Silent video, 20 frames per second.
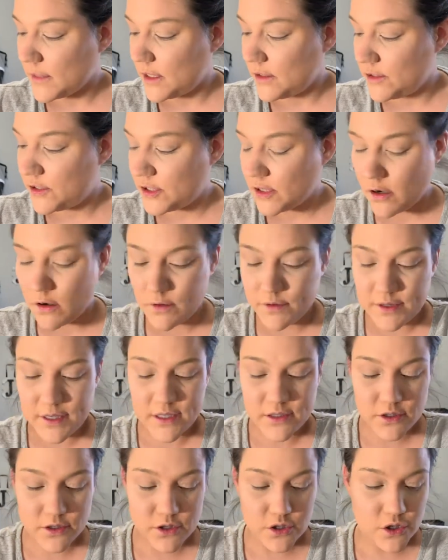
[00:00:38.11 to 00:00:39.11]
So
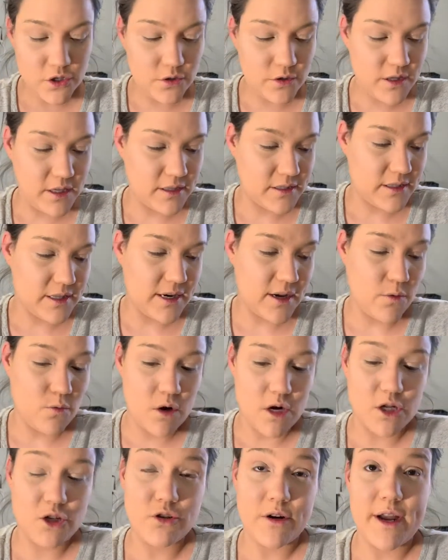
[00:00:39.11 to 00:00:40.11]
these are the new things that I
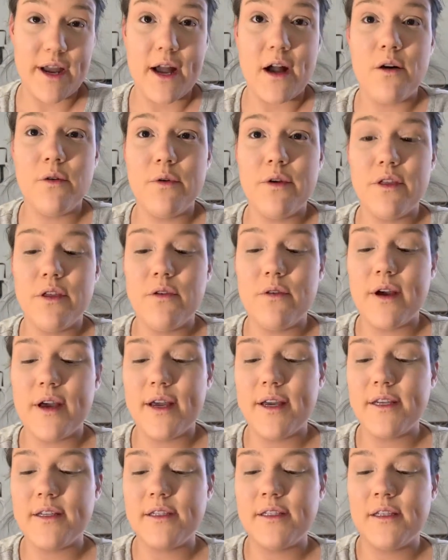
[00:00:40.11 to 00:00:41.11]
want to try out with you
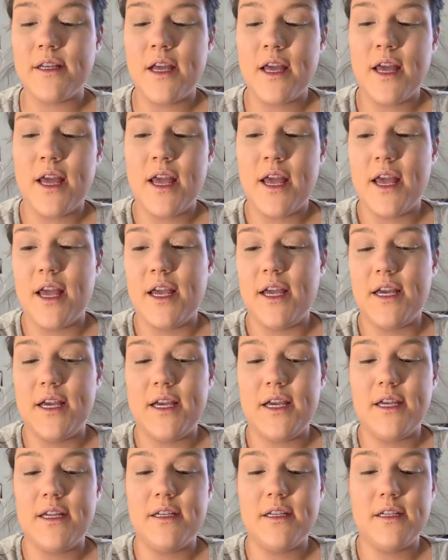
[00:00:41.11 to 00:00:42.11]
guys
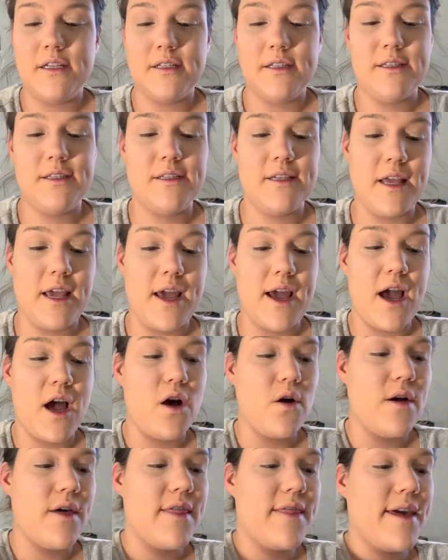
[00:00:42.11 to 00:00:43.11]
and see
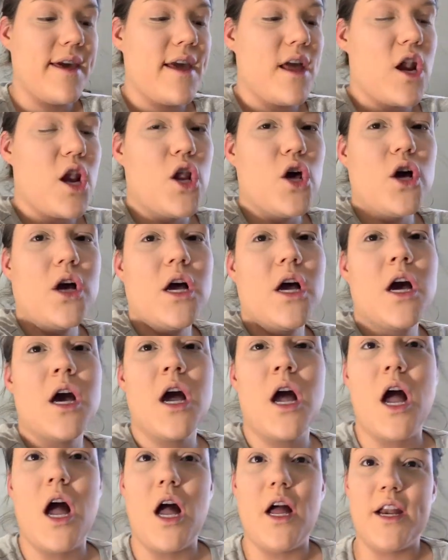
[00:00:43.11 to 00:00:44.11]
how they look
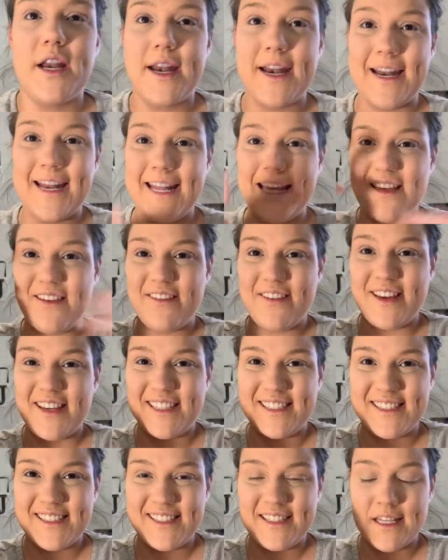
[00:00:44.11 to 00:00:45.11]
on the
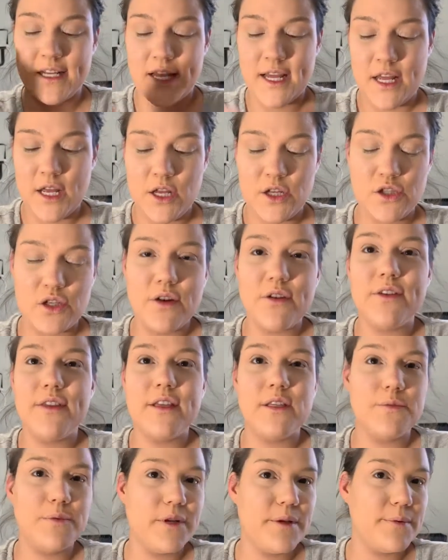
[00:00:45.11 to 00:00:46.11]
face. So
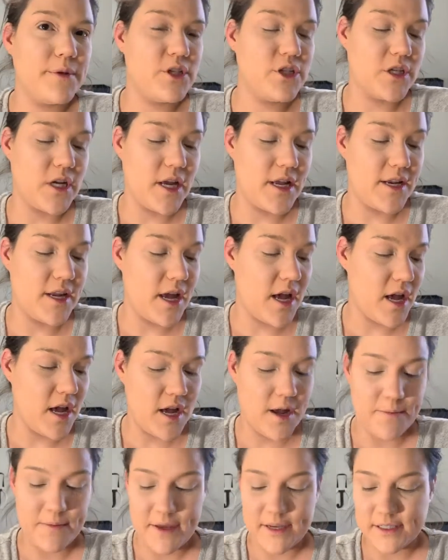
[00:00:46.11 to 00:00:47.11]
everything's pretty much done,
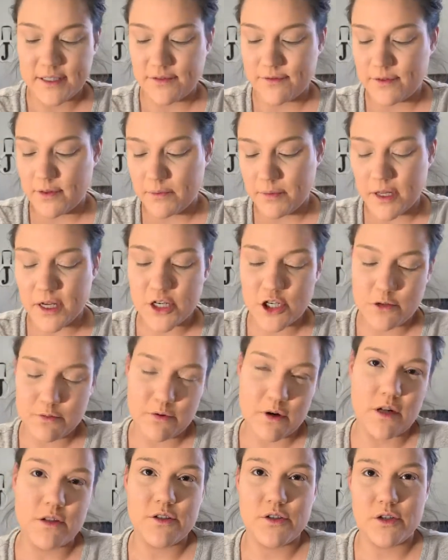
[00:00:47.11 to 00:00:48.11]
except for the blush,
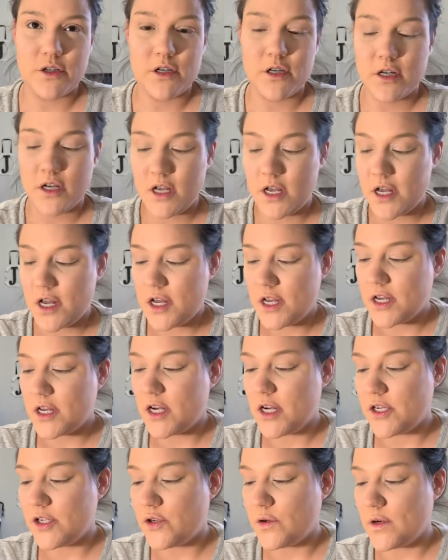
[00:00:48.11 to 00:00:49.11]
bronzer,
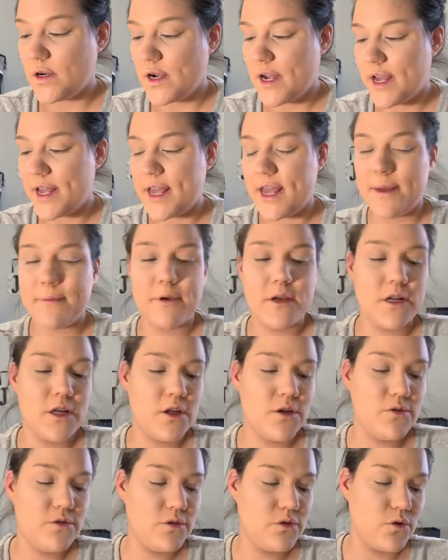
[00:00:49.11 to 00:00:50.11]
contour. I am going to
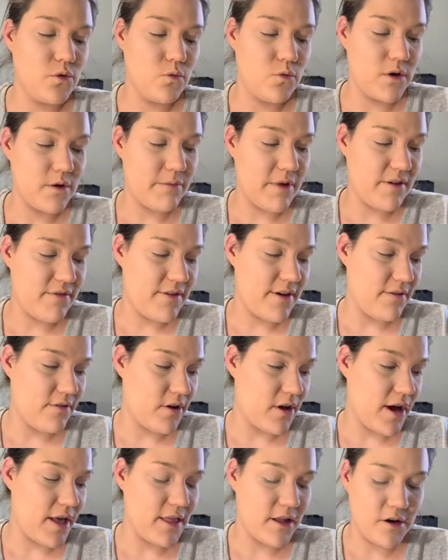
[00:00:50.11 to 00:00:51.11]
use one of my
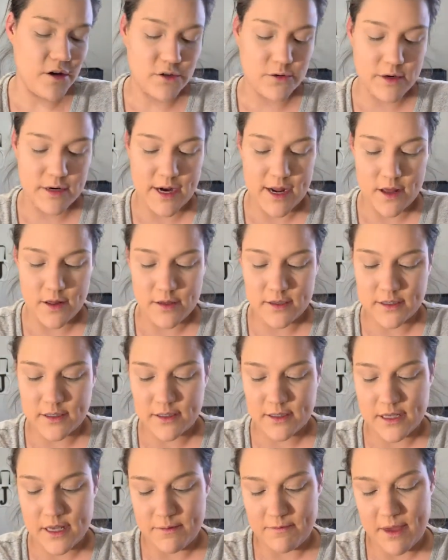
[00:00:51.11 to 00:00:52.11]
favorite highlighters right now. This is
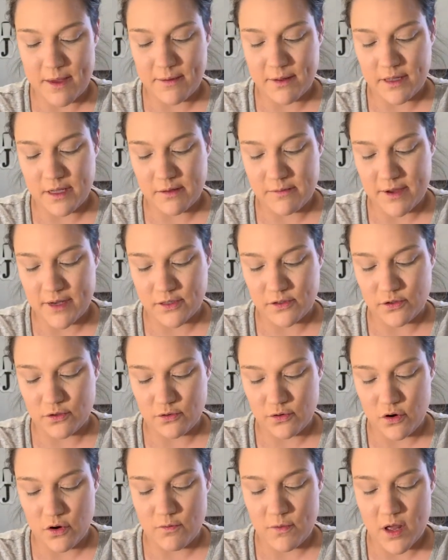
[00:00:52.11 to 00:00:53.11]
the Maybelline Master
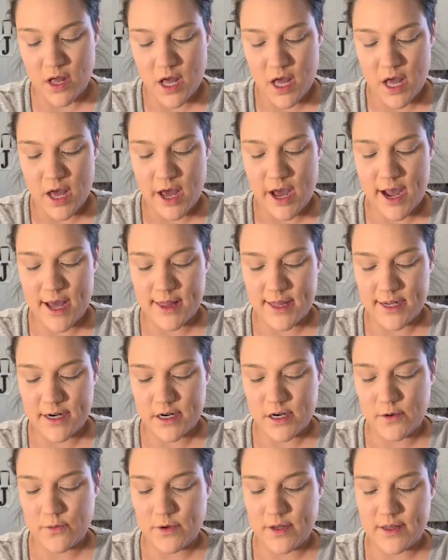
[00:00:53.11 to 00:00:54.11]
Chrome
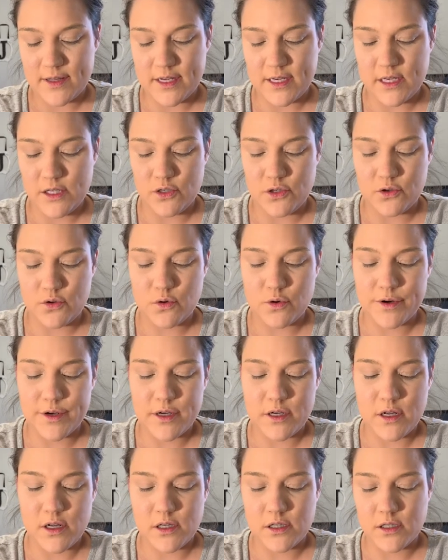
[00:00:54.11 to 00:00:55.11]
highlighter with Nikki
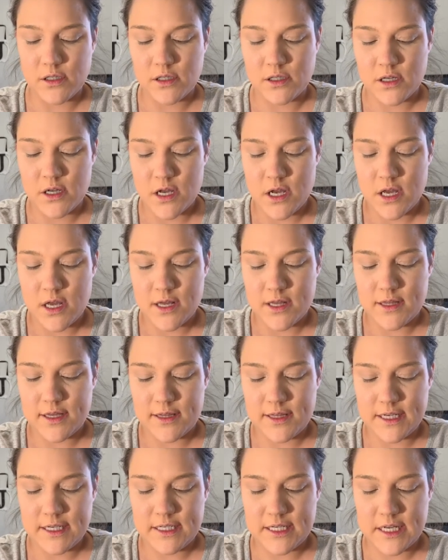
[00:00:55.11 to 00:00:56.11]
Tutorials that
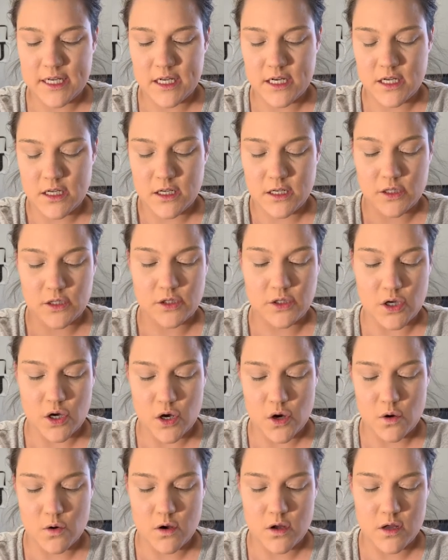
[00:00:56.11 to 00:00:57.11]
they did.
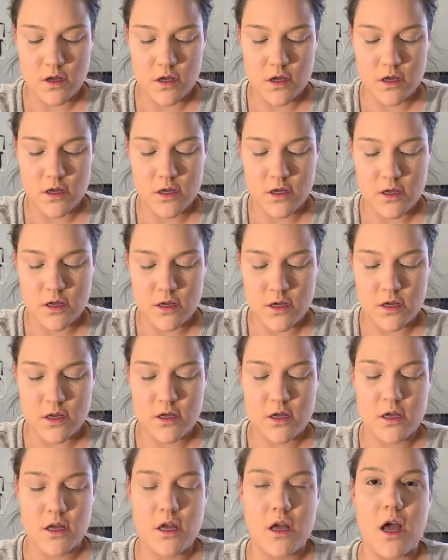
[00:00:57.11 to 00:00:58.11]
So
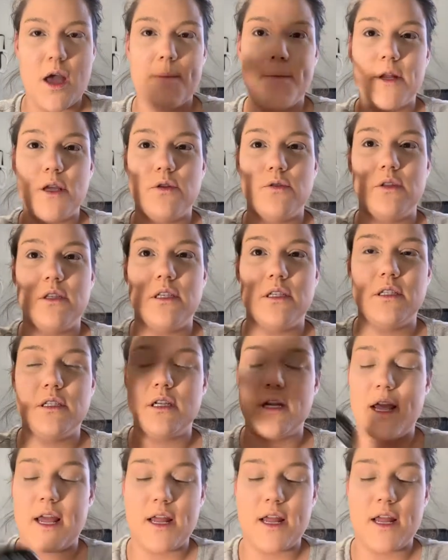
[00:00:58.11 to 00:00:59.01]
I'm gonna use this today.